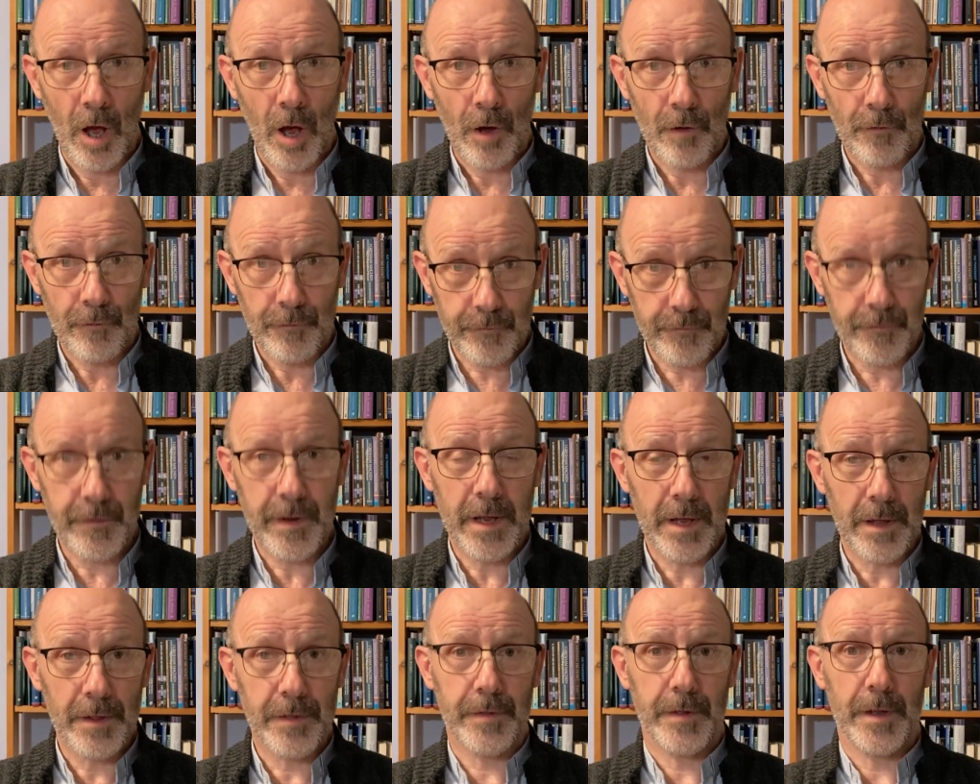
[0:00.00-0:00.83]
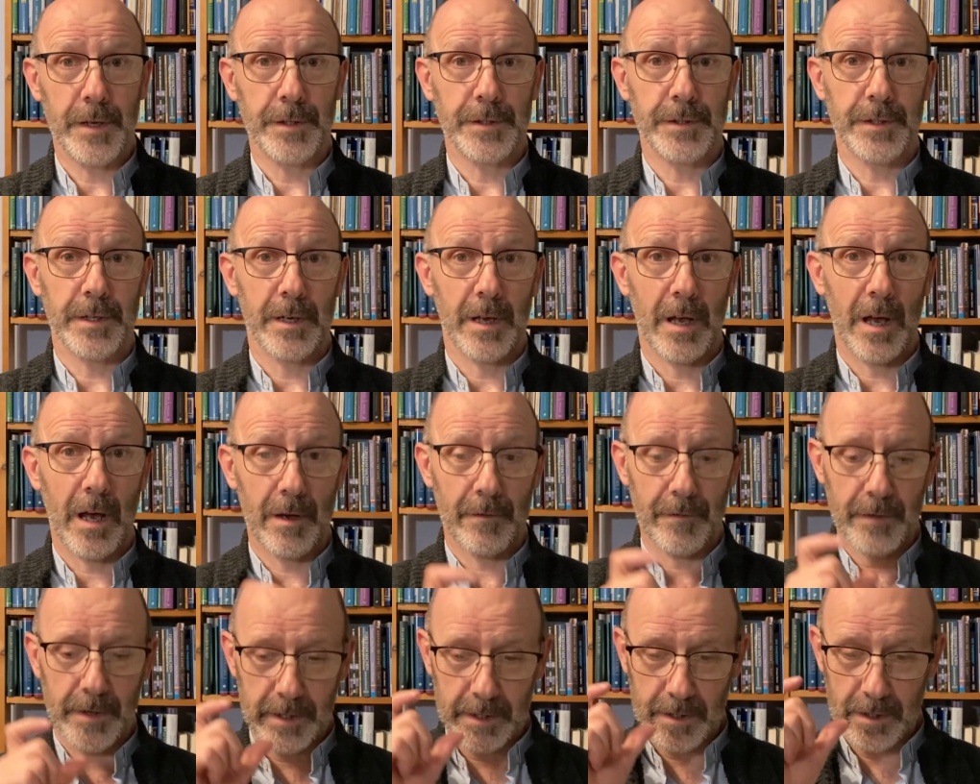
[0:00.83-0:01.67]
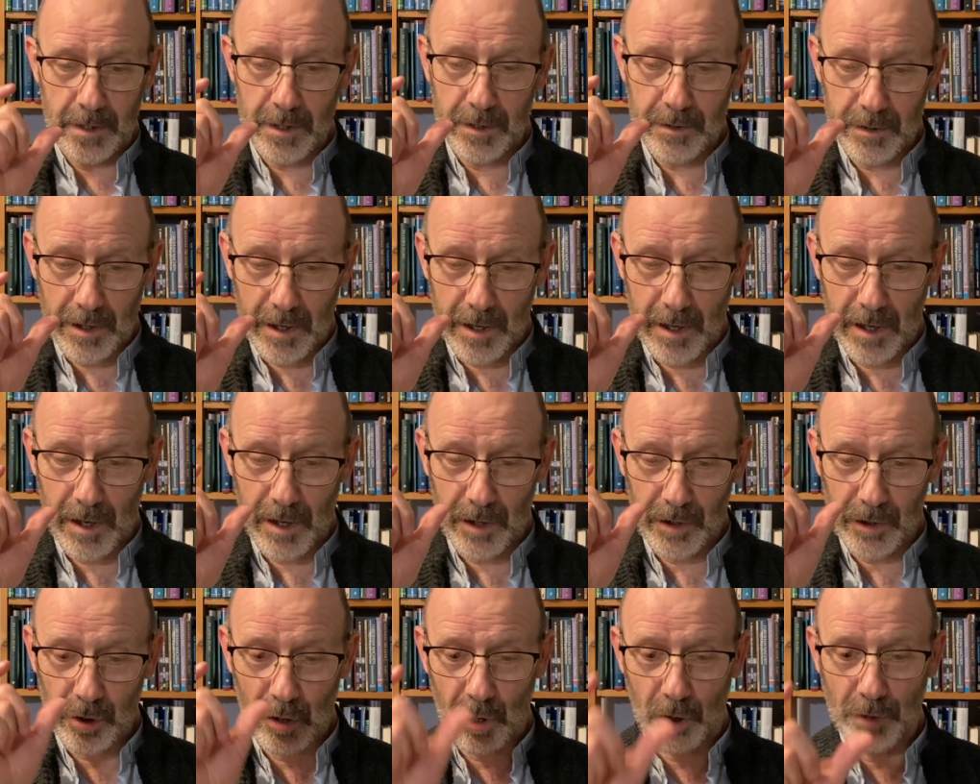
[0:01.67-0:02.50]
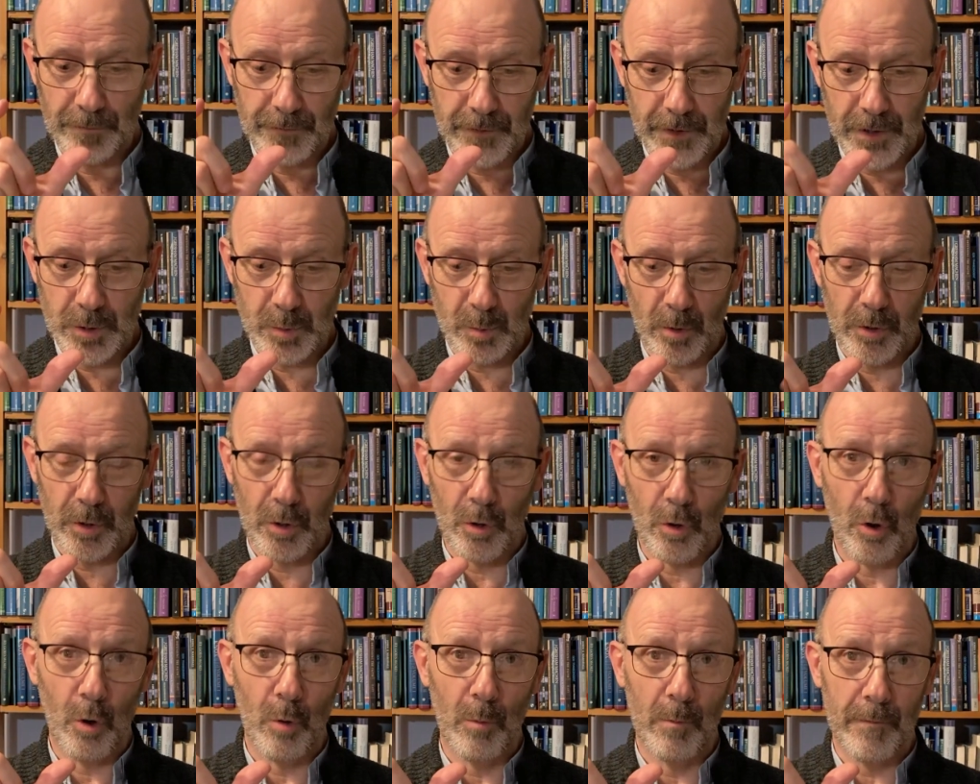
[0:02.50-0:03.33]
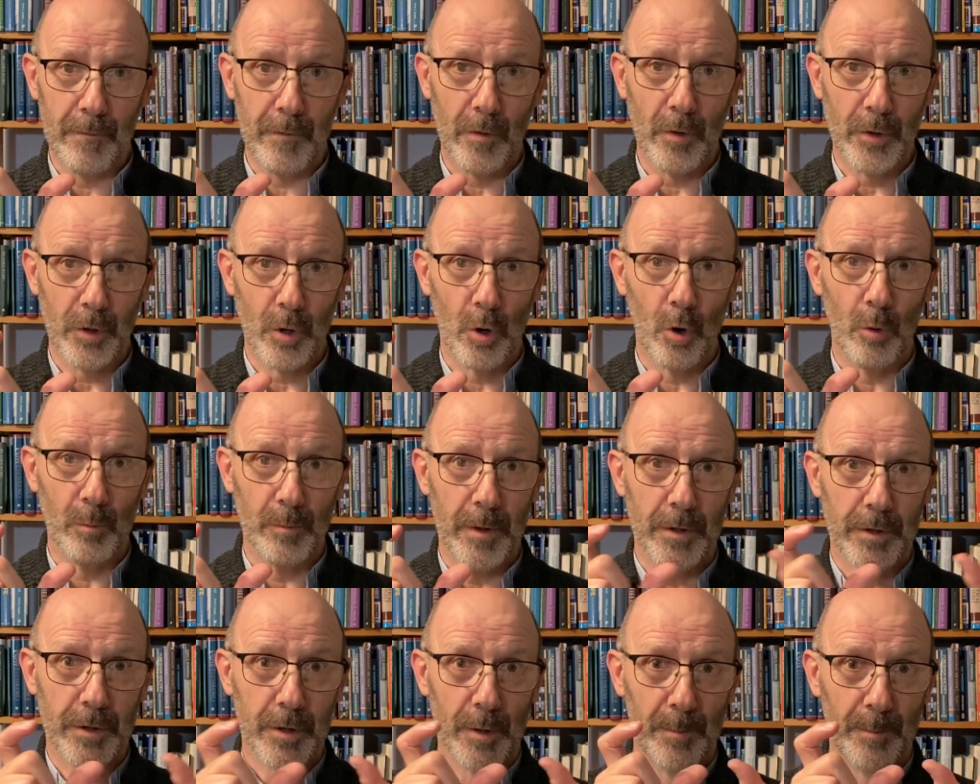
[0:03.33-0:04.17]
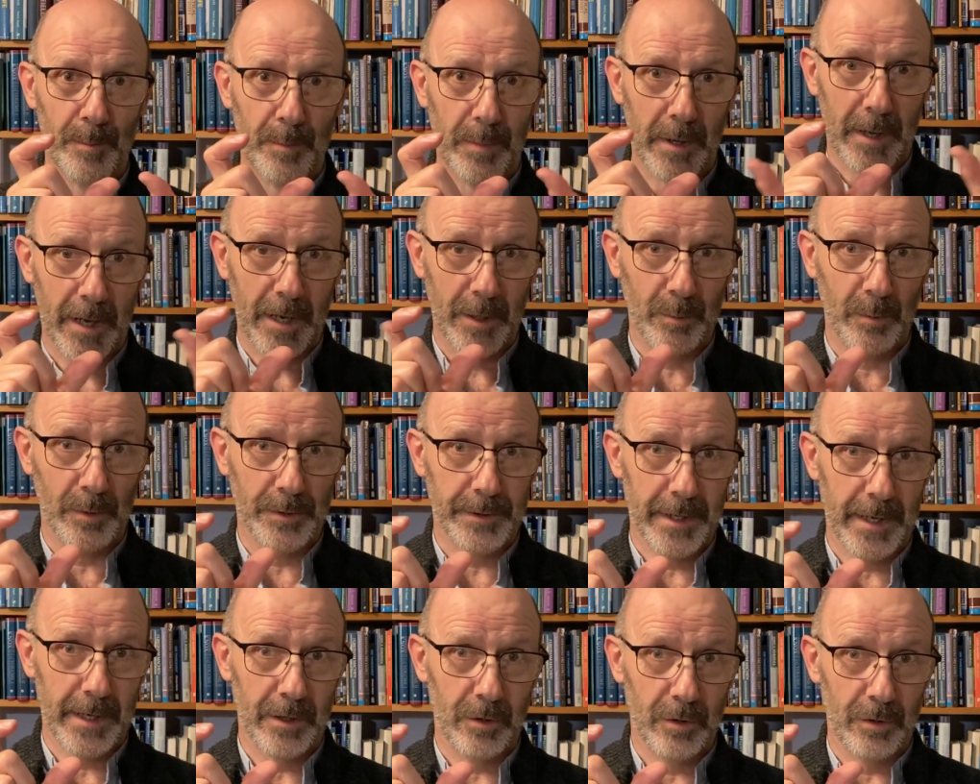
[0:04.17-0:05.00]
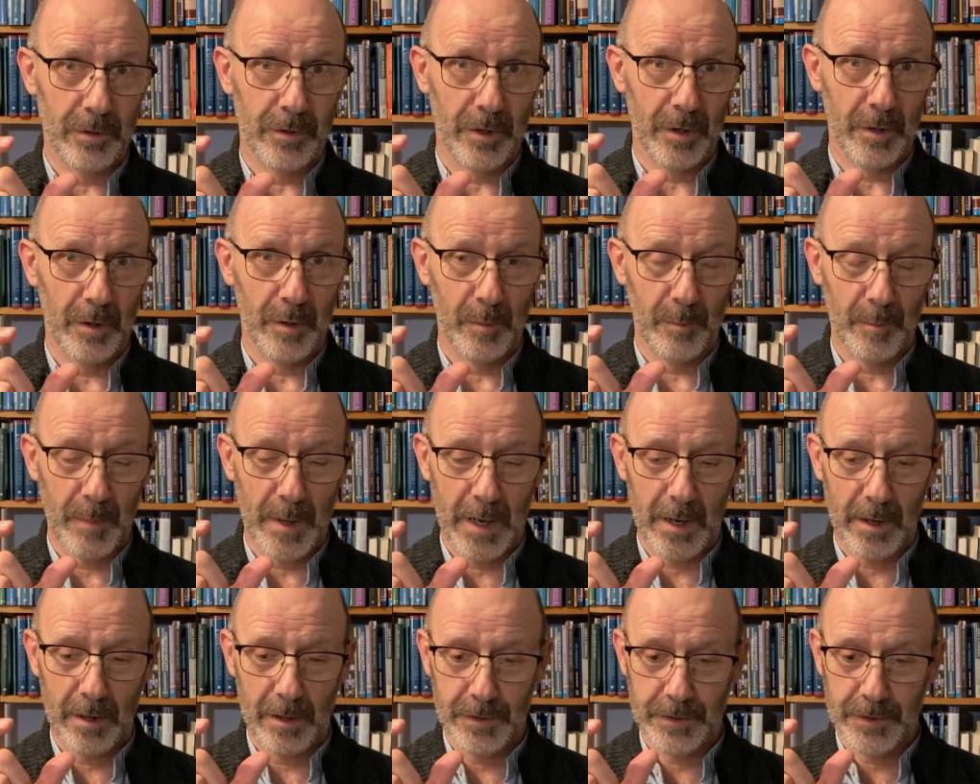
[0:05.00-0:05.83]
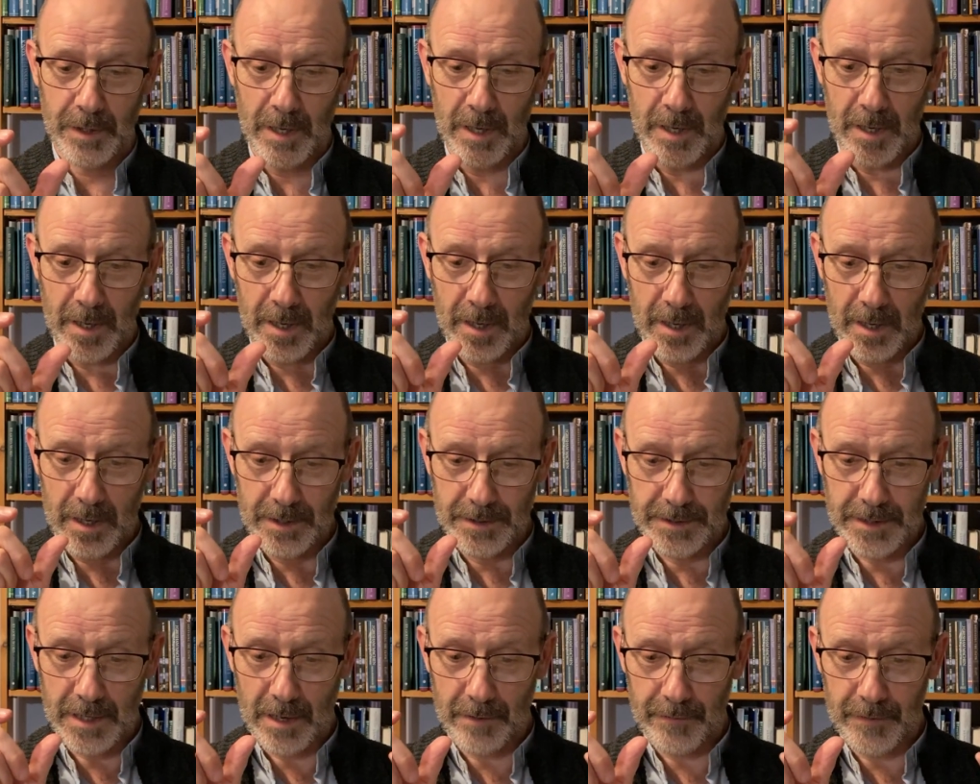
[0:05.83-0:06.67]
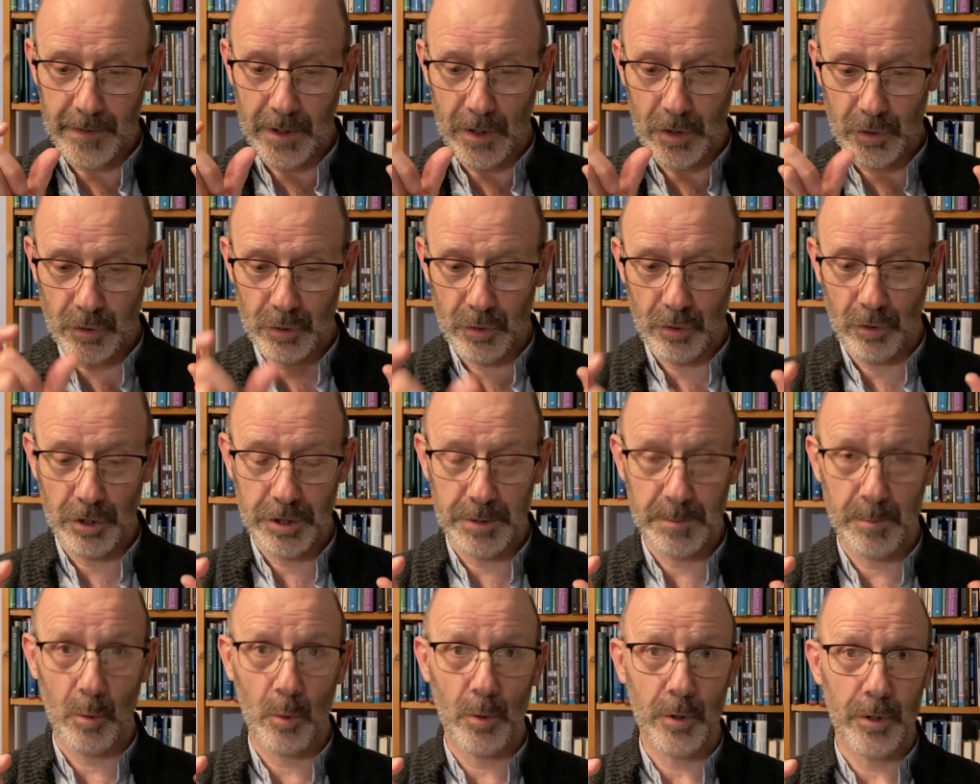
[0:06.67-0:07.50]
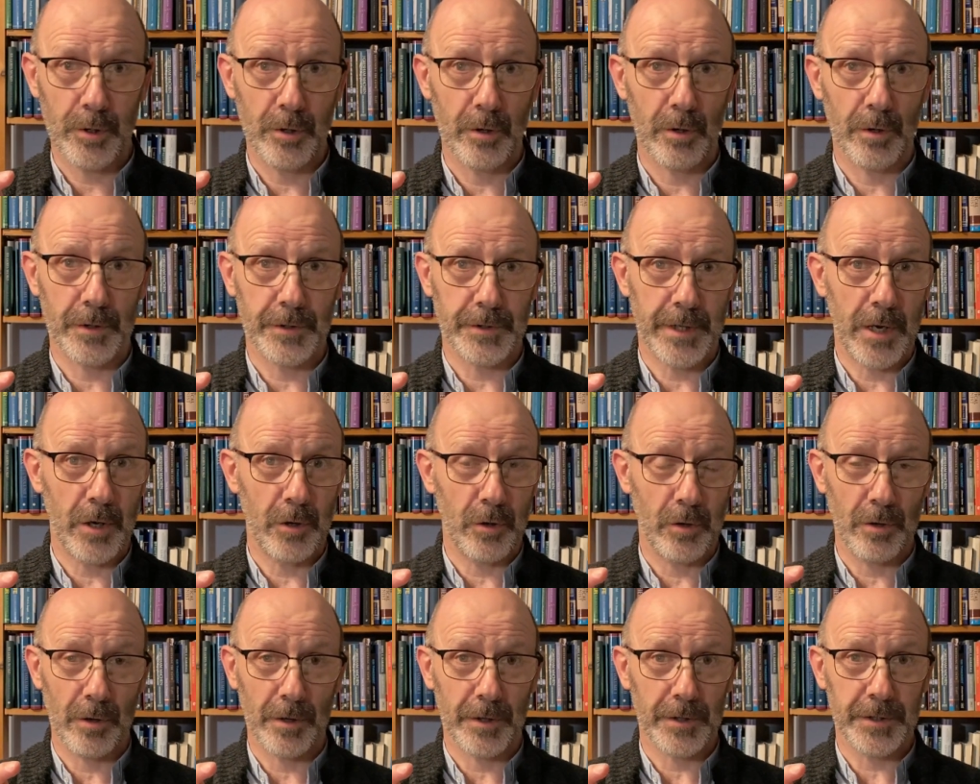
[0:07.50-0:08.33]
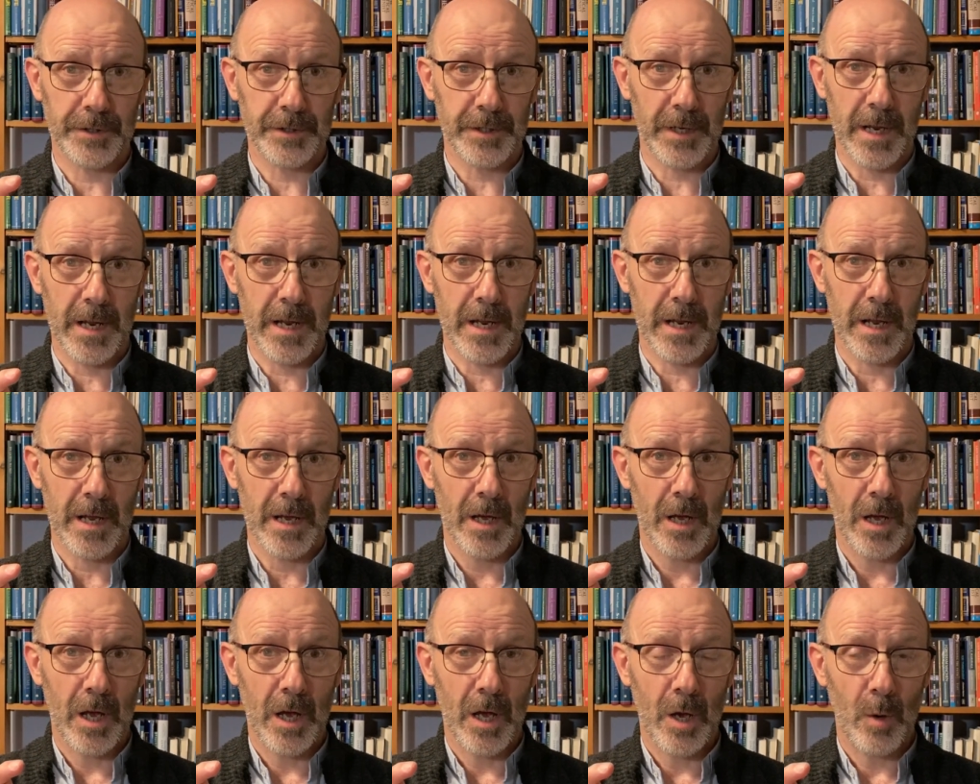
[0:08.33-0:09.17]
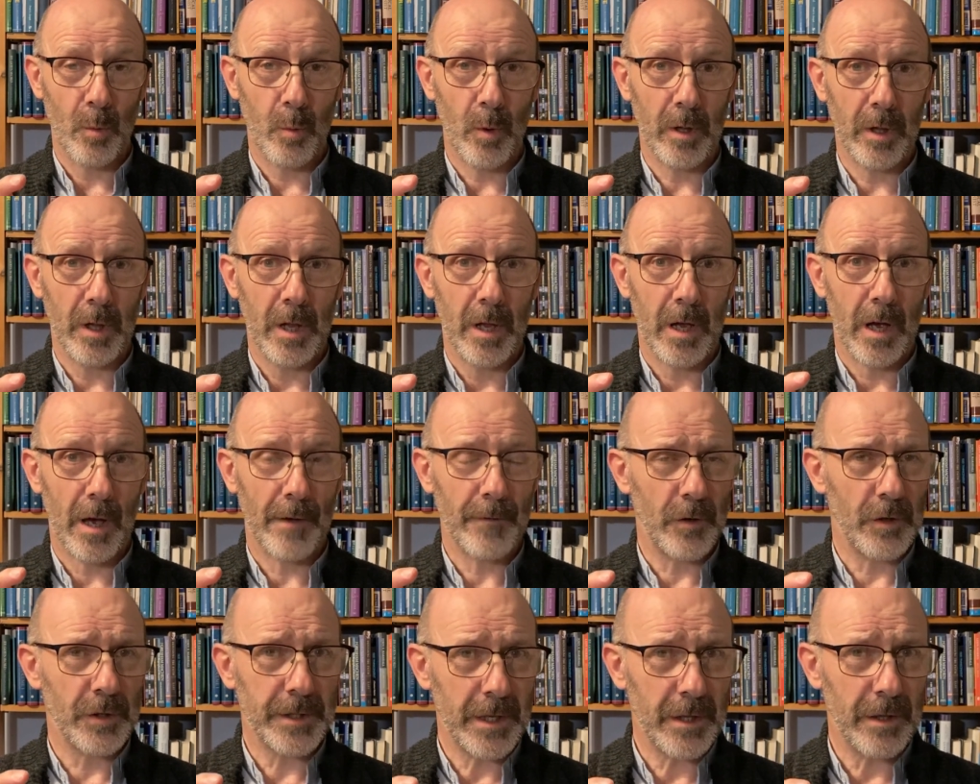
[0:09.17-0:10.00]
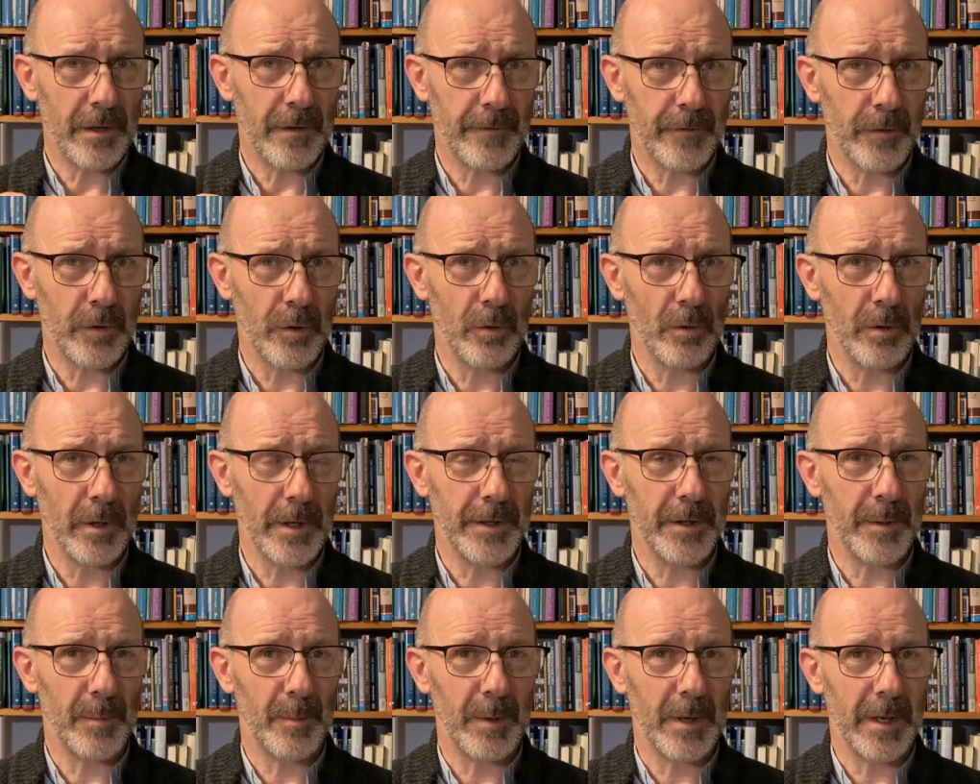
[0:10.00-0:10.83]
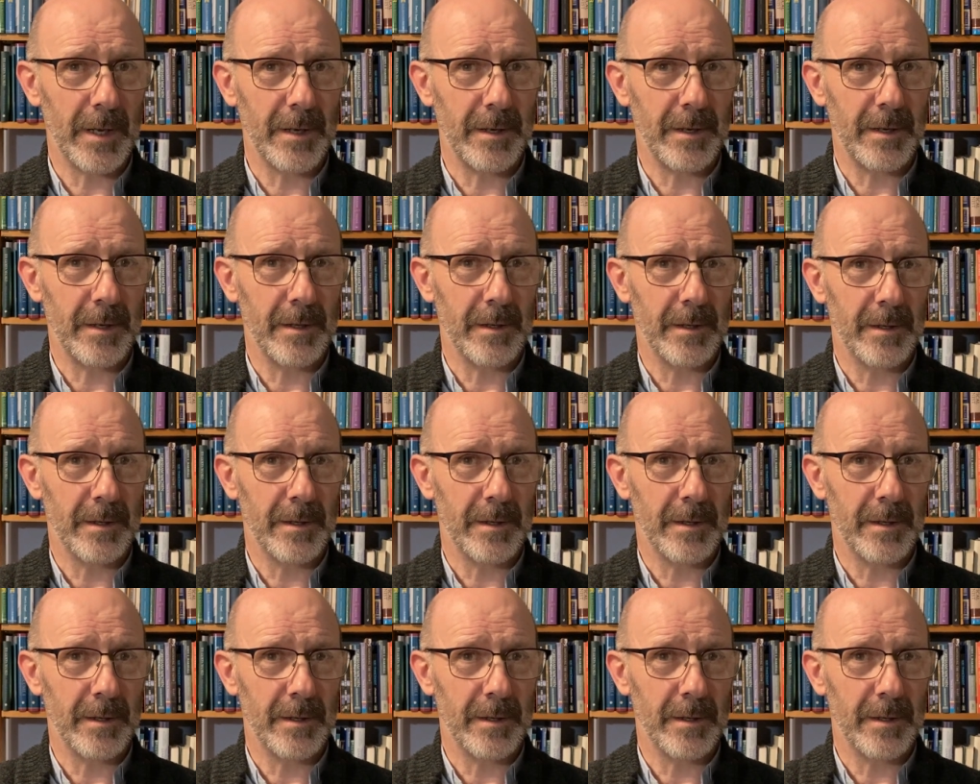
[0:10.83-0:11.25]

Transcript: faith is having uh, confidence what you hope for. You hope that the plane will take you to Paris. Is having assurance what you do not see. You do not see. Well, have you seen the fuel in the plane?